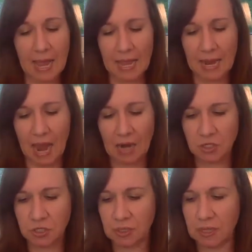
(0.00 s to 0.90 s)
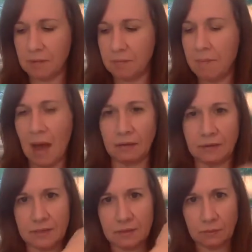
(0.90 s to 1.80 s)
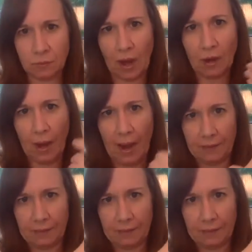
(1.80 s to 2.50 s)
it actually melts right away.